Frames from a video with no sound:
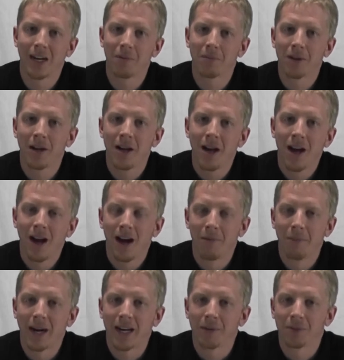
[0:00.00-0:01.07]
up
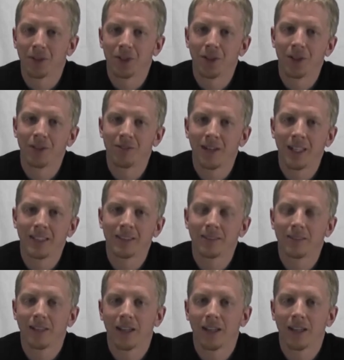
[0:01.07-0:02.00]
backups on your device.